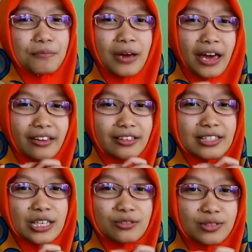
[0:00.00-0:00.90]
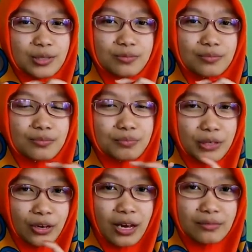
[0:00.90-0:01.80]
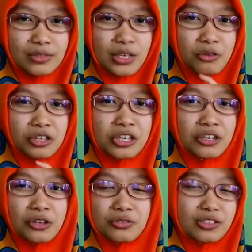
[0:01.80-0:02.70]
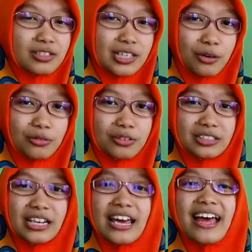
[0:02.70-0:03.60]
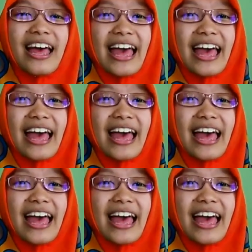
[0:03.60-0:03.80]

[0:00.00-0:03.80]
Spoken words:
make the sound just become so cute and so on.